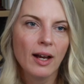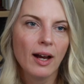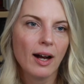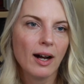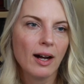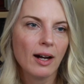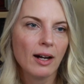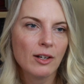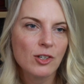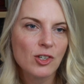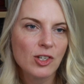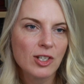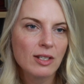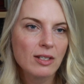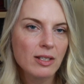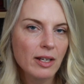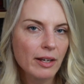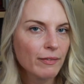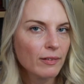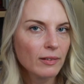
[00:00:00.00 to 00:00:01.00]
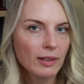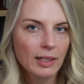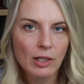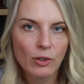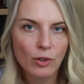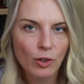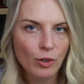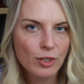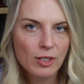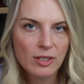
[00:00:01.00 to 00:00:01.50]
Uh, she's definitely
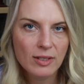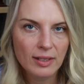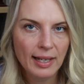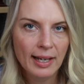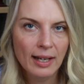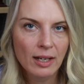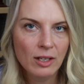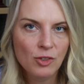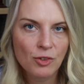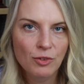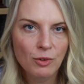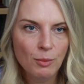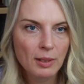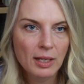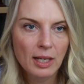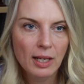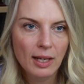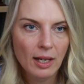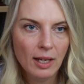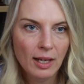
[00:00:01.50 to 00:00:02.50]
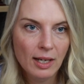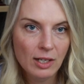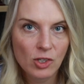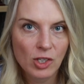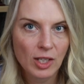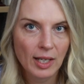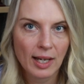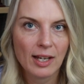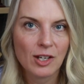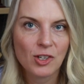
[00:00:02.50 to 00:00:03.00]
no slouch from an
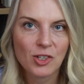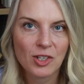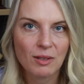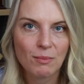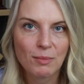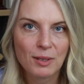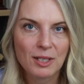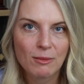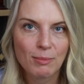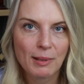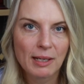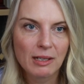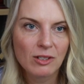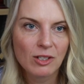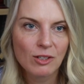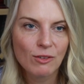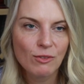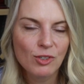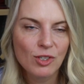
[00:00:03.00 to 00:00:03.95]
education perspective.